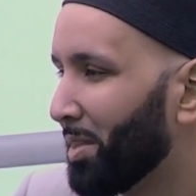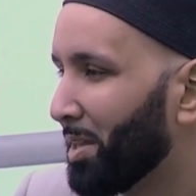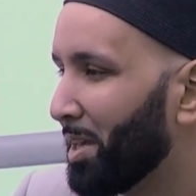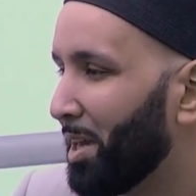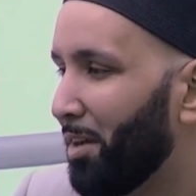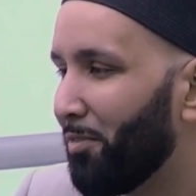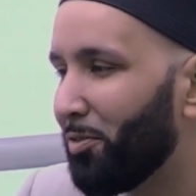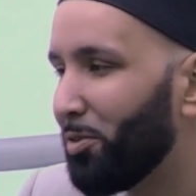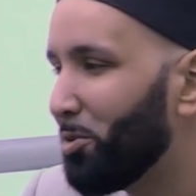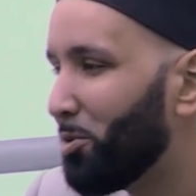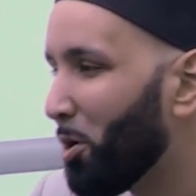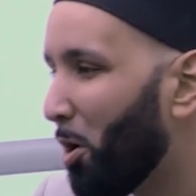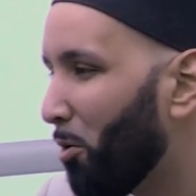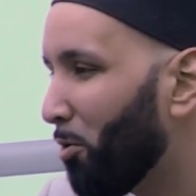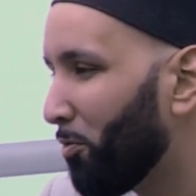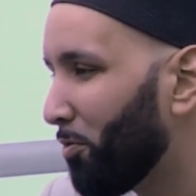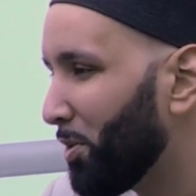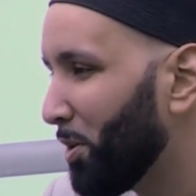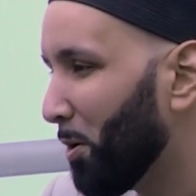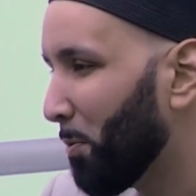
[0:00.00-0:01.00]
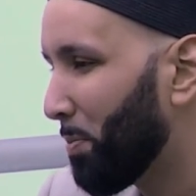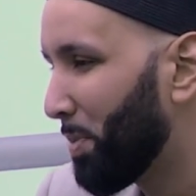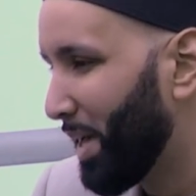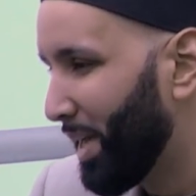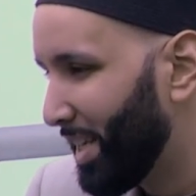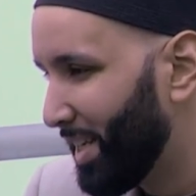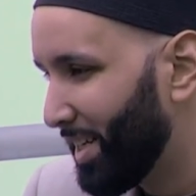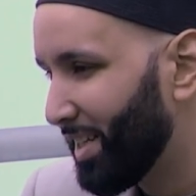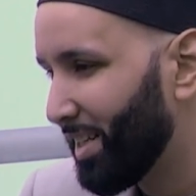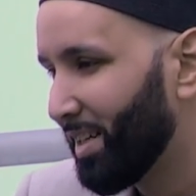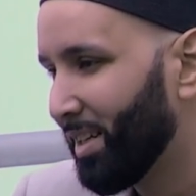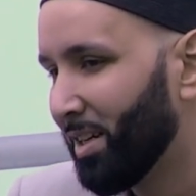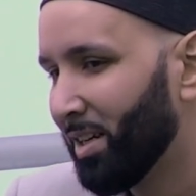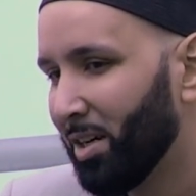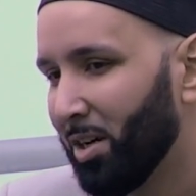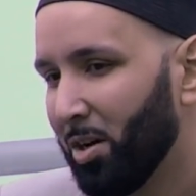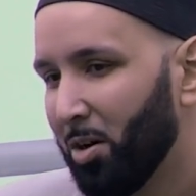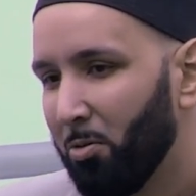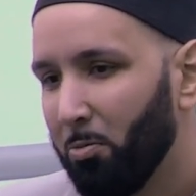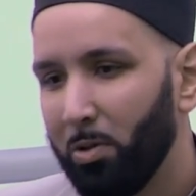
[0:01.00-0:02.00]
If you don't feel pain
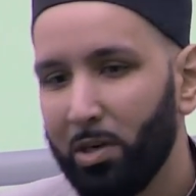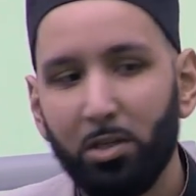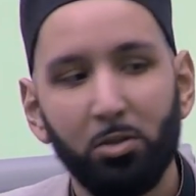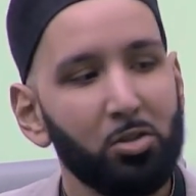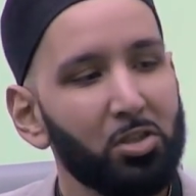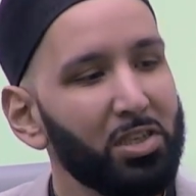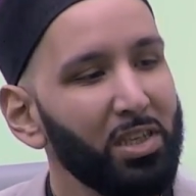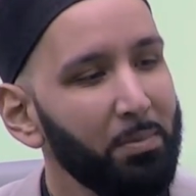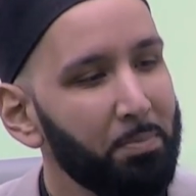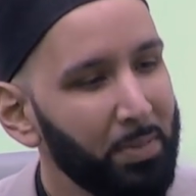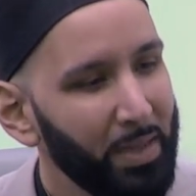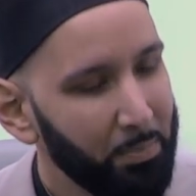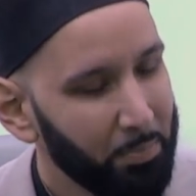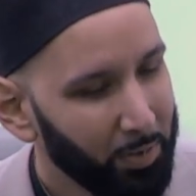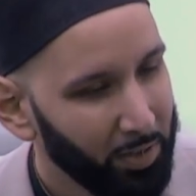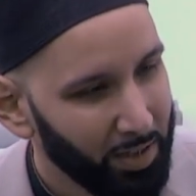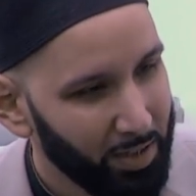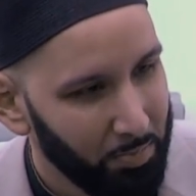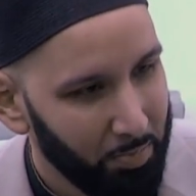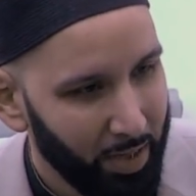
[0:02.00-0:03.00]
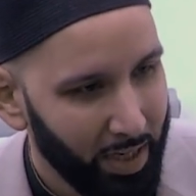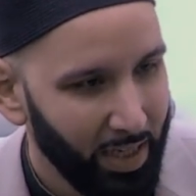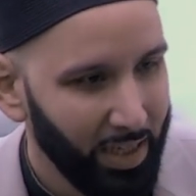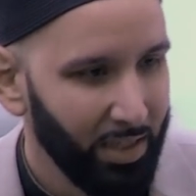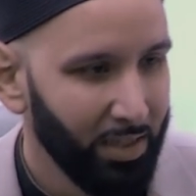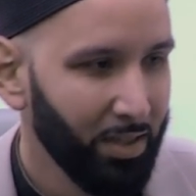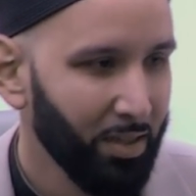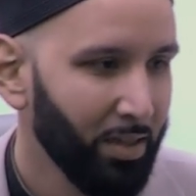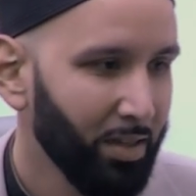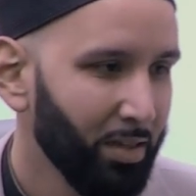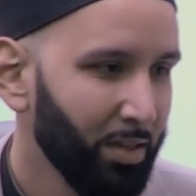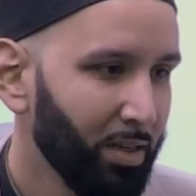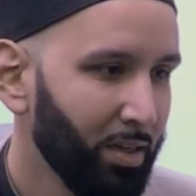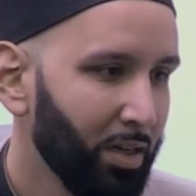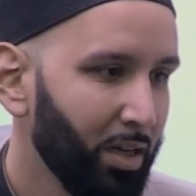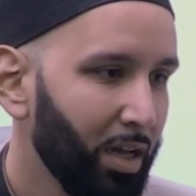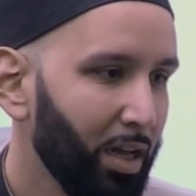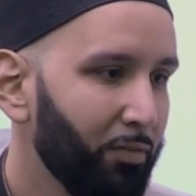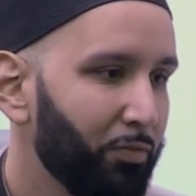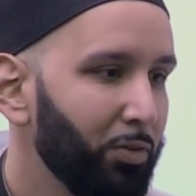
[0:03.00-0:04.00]
when you see people in pain,
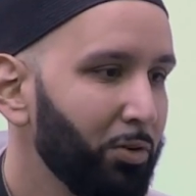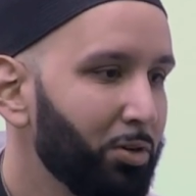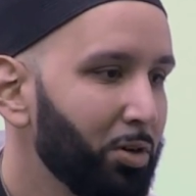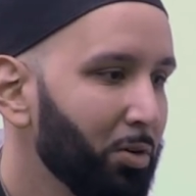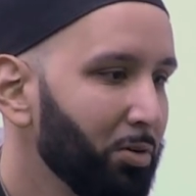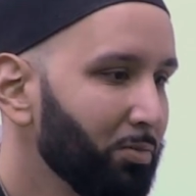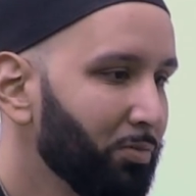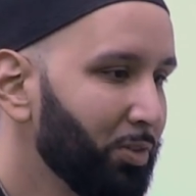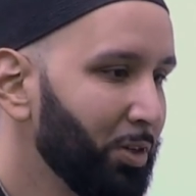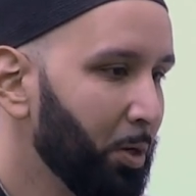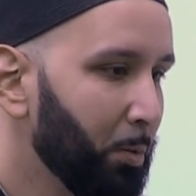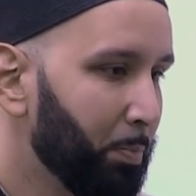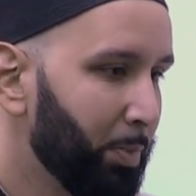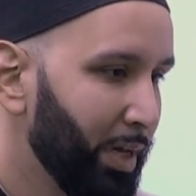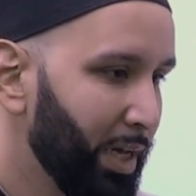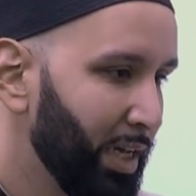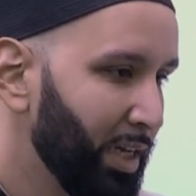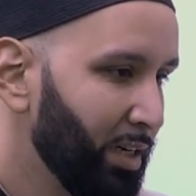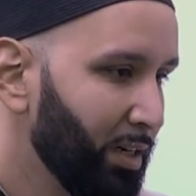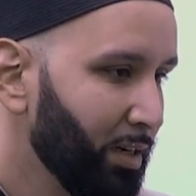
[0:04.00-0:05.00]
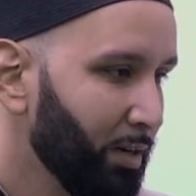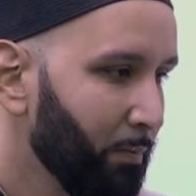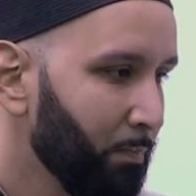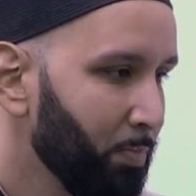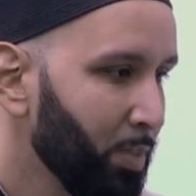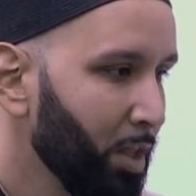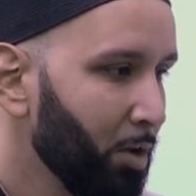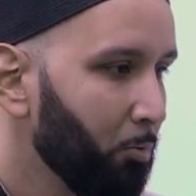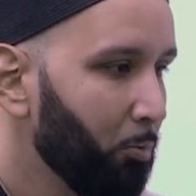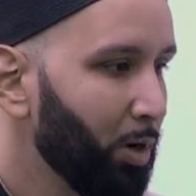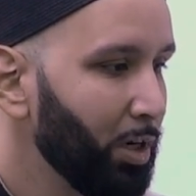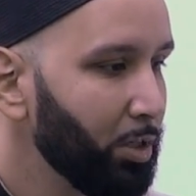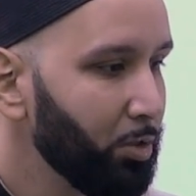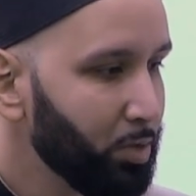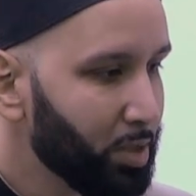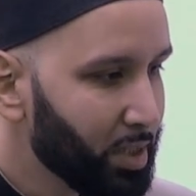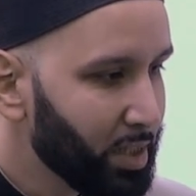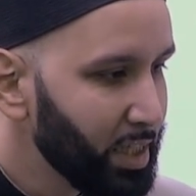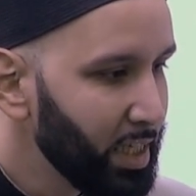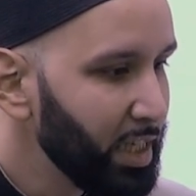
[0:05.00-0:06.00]
if you don't feel pain when you
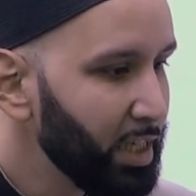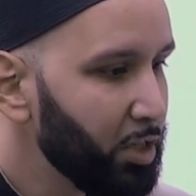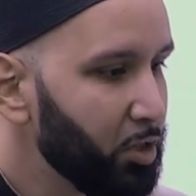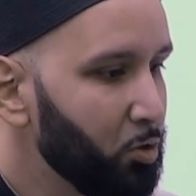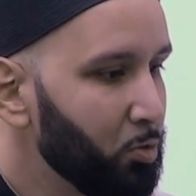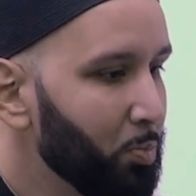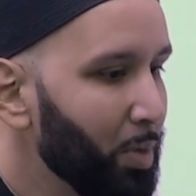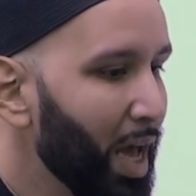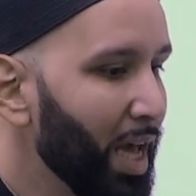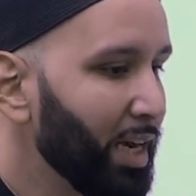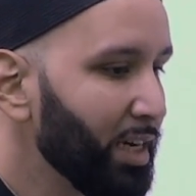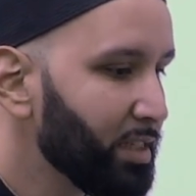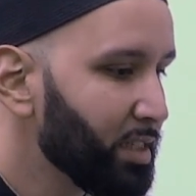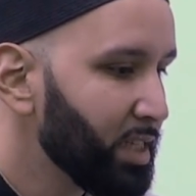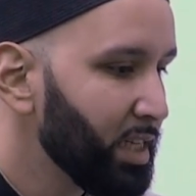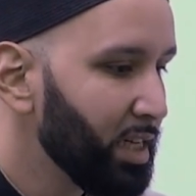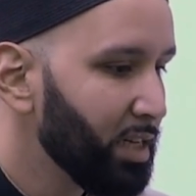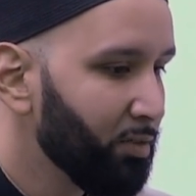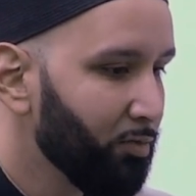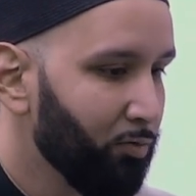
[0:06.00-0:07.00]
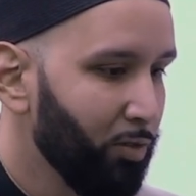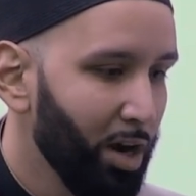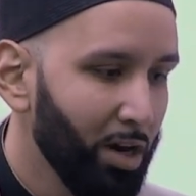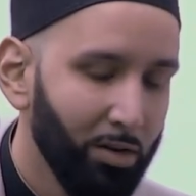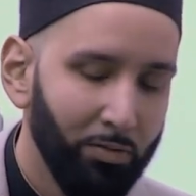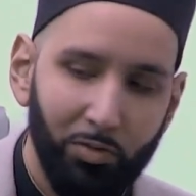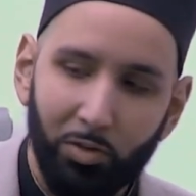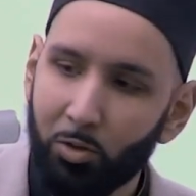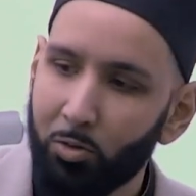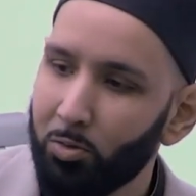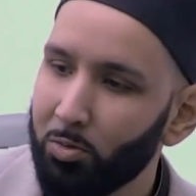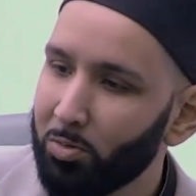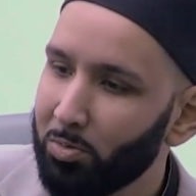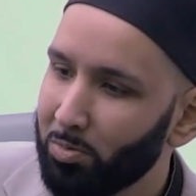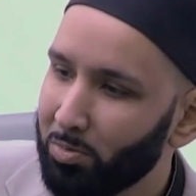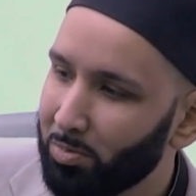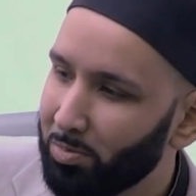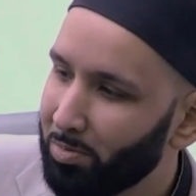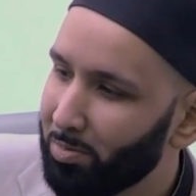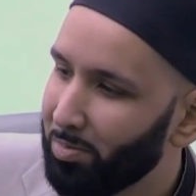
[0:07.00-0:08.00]
see humanity in front of you,
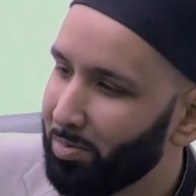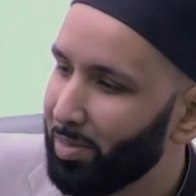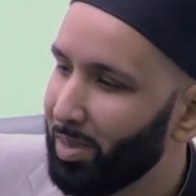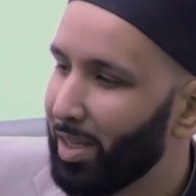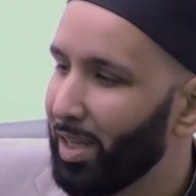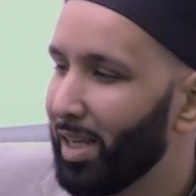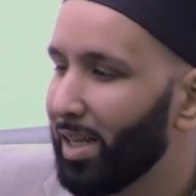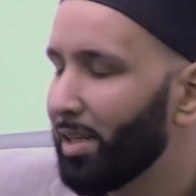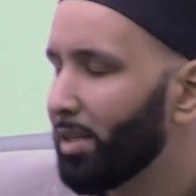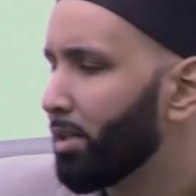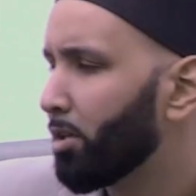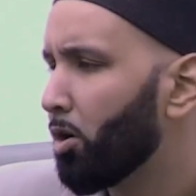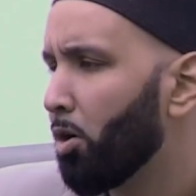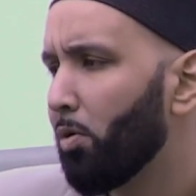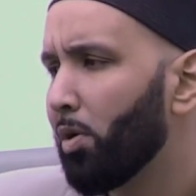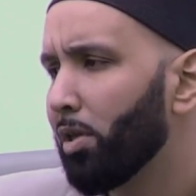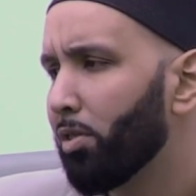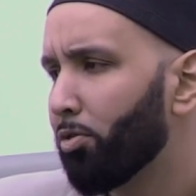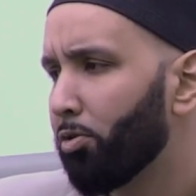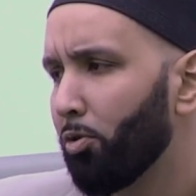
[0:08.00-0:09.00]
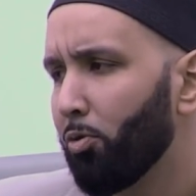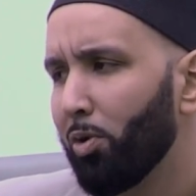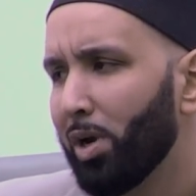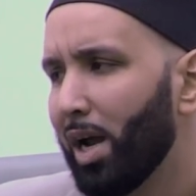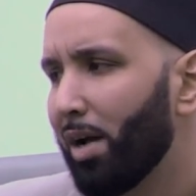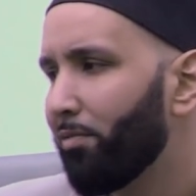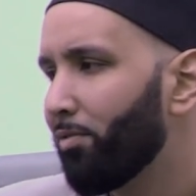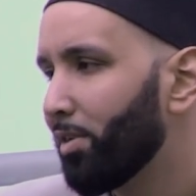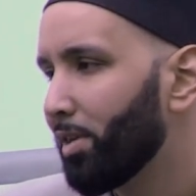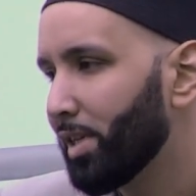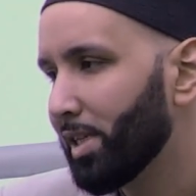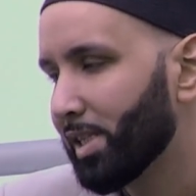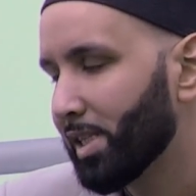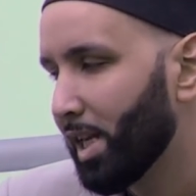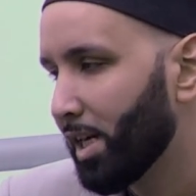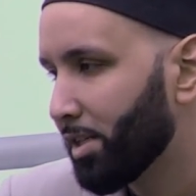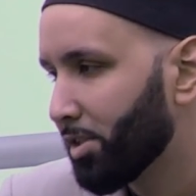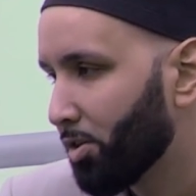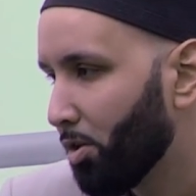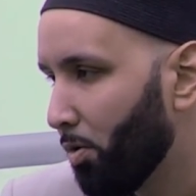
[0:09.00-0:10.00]
in going through whatever it is that
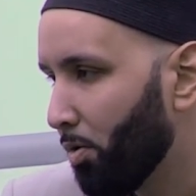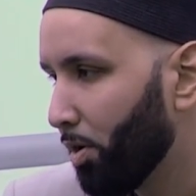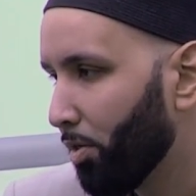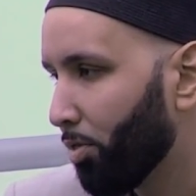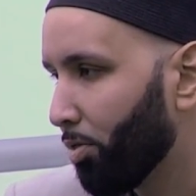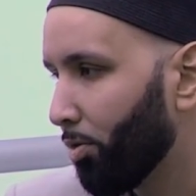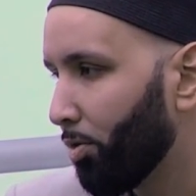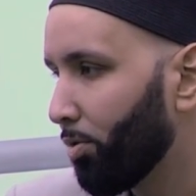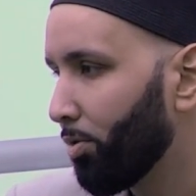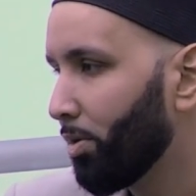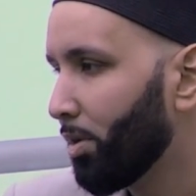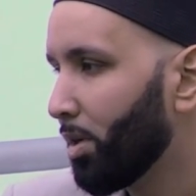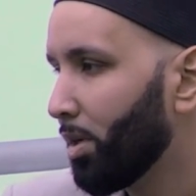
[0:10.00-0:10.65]
it's going through,